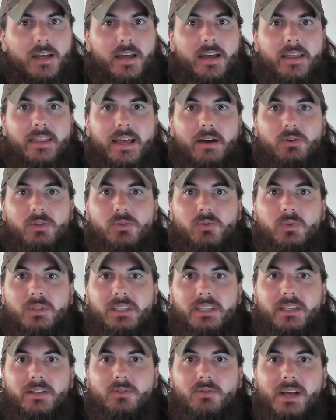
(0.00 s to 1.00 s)
and that was
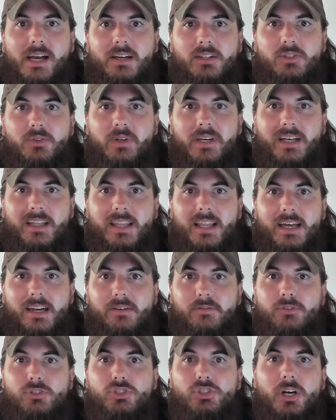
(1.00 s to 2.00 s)
really around doing a lot
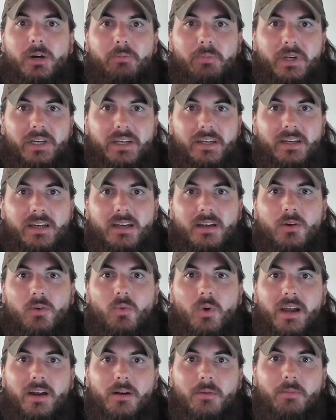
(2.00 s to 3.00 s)
of jumping
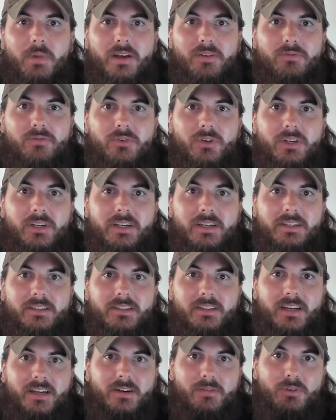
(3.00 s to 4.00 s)
where my foot is
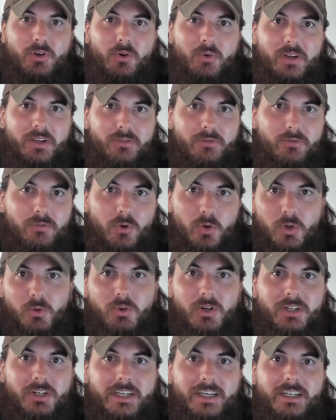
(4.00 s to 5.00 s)
kind of going
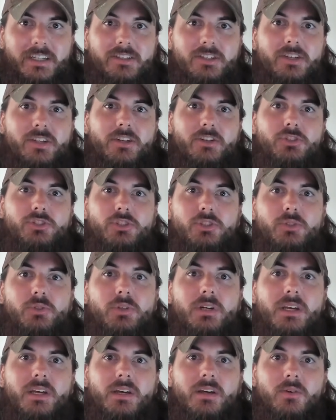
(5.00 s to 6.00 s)
forward into the
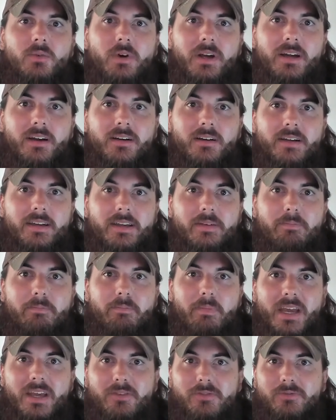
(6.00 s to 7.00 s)
shoe, where it
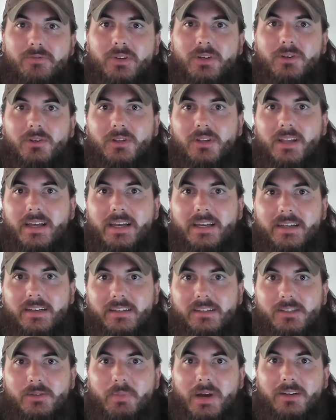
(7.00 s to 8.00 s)
may feel like
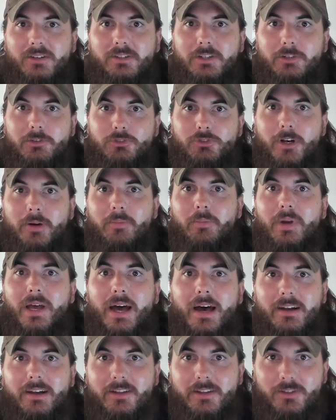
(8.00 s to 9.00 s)
it's about to jump
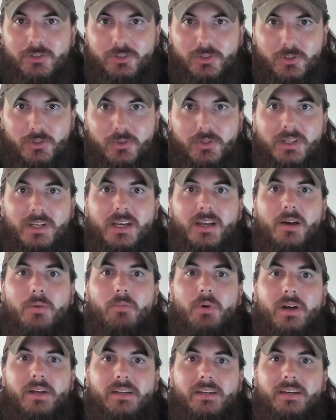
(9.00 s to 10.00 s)
out of the shoe.
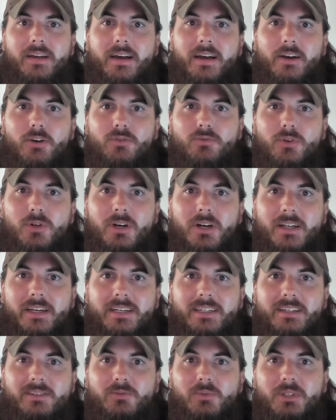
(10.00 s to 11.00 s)
But overall,
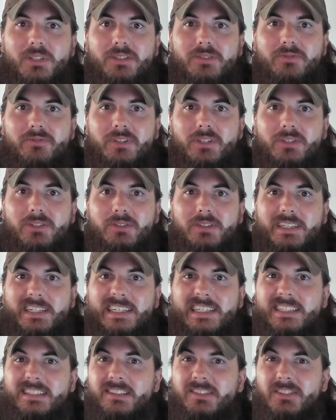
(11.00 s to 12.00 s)
I didn't really feel
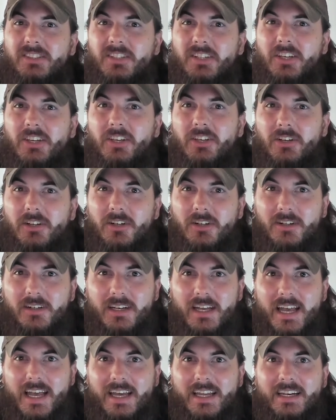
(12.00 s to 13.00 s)

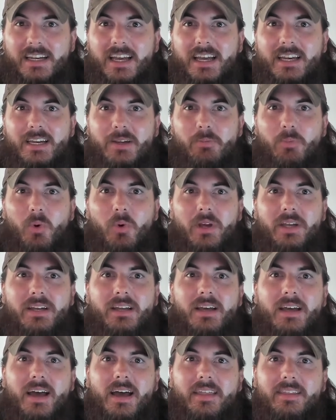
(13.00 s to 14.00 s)
insecure at any point.
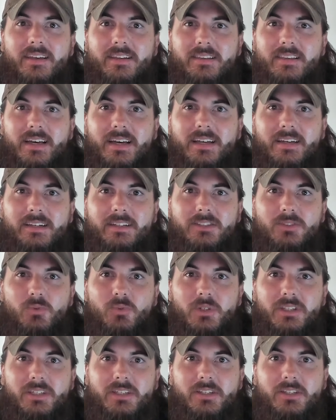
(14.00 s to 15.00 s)
I think that is
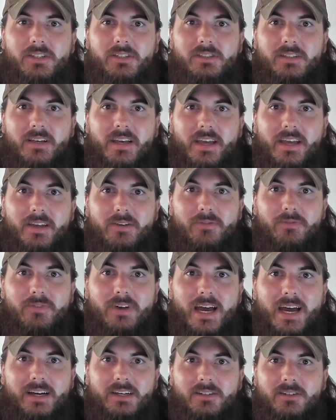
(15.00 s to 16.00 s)
really just a
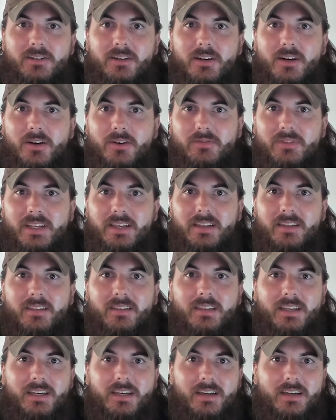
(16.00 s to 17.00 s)
factor of the
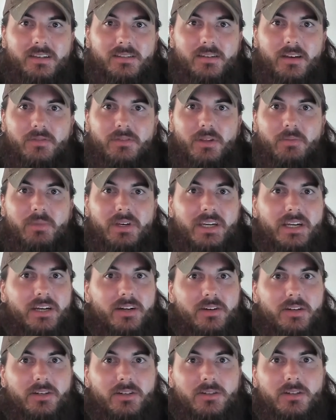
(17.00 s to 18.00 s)
thinness of the
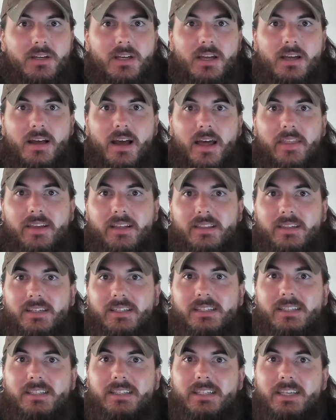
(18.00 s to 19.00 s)
material. I think the
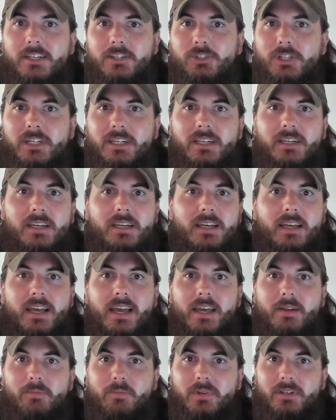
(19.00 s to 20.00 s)
stitching
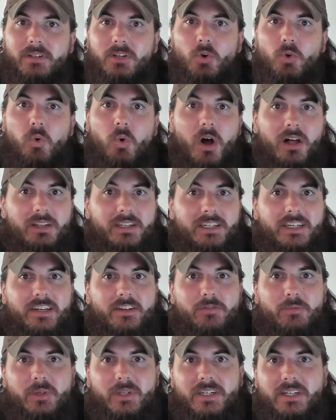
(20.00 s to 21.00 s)
and the quality
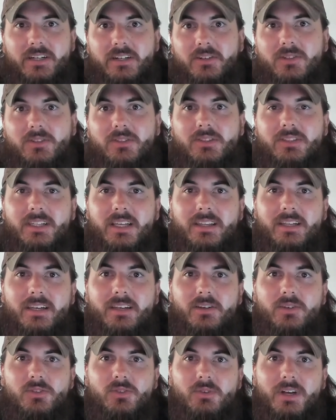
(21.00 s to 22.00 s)
of materials that they
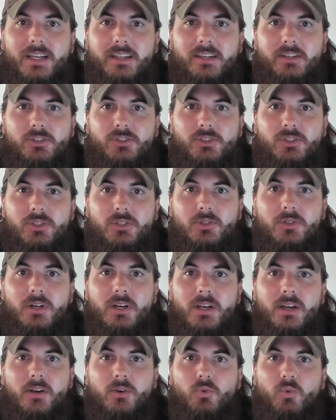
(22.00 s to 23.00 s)
use around this shoe
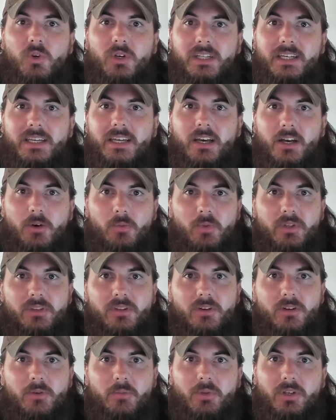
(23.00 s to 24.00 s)
really help with
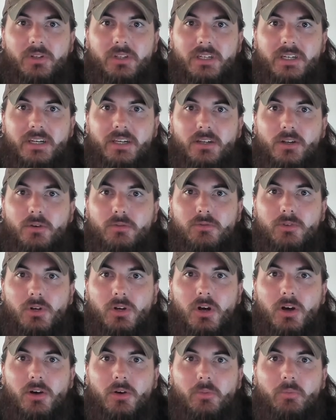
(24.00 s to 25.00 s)
durability and
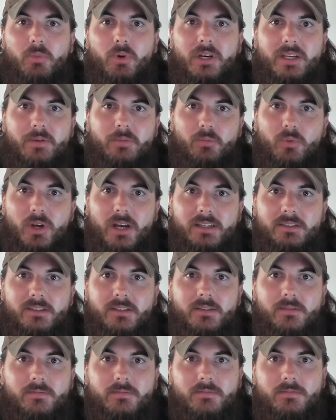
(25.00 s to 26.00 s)
overall pretty impressed.
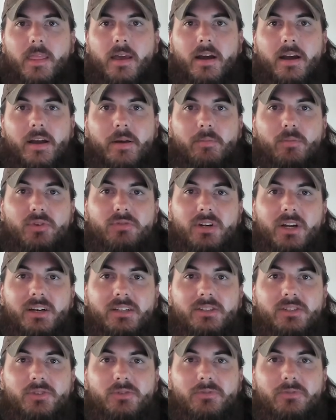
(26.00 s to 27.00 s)
All right, moving
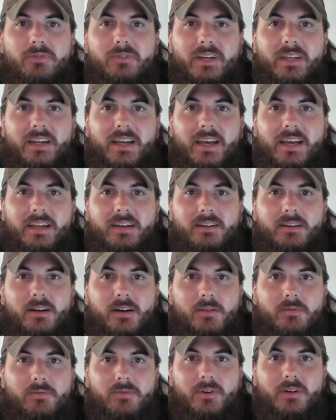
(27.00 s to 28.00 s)
on to fit and
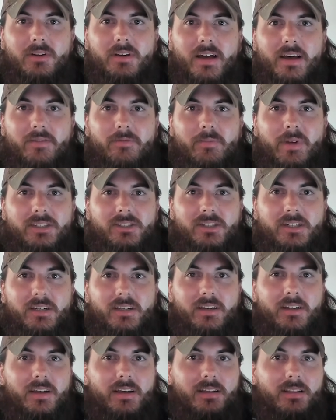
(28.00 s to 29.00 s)
comfort. I've mentioned
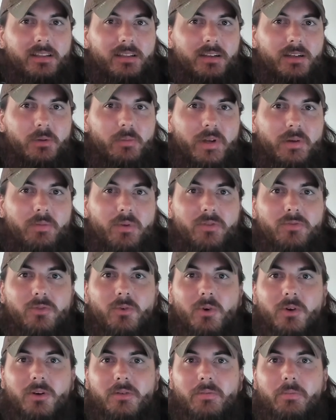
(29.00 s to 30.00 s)
it a little bit
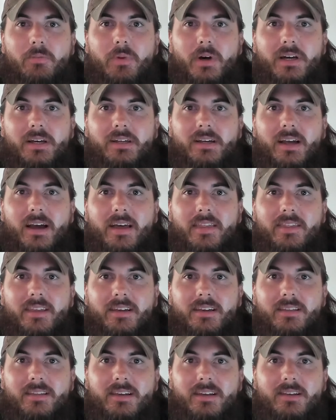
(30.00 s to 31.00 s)
before, but I
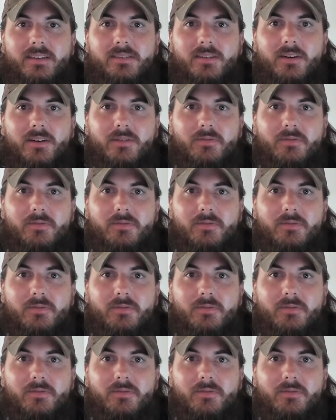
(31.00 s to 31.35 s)
think these are